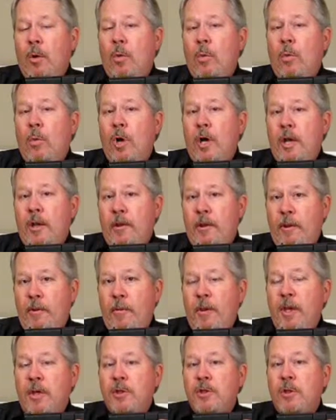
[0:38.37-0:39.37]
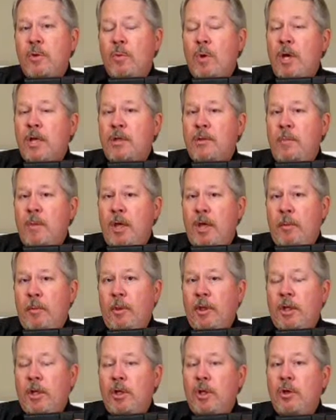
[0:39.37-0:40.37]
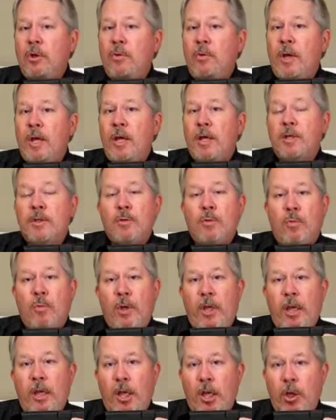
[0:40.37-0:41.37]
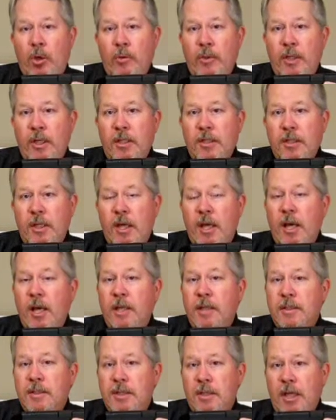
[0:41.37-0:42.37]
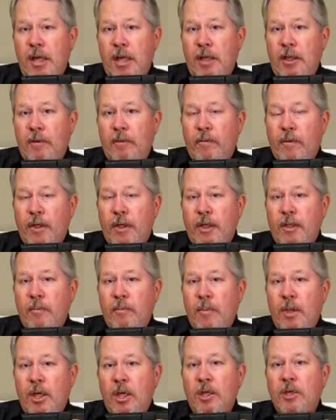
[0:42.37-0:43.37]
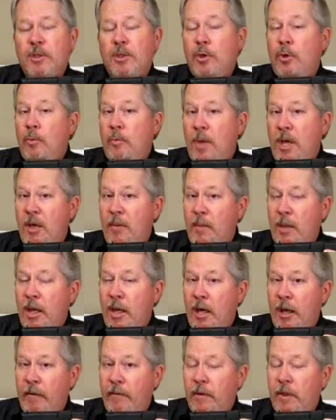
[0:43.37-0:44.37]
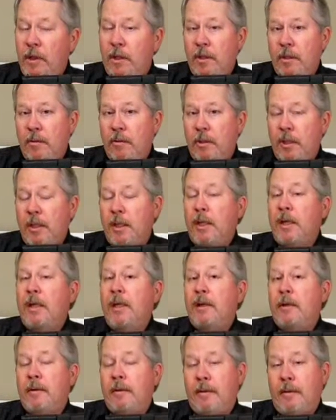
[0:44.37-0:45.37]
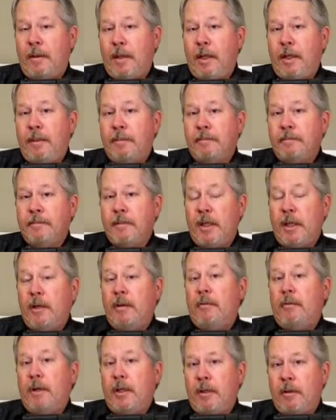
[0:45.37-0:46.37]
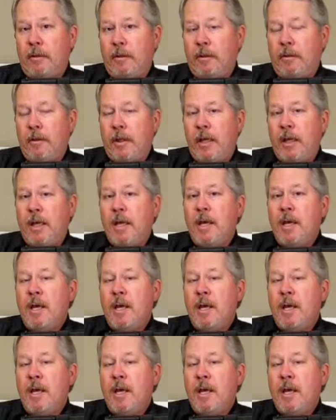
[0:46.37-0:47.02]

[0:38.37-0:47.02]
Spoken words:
One of the things you want to be able to do is reload this gun instinctively, because you may be having to do it in a hurry, in a real hurry.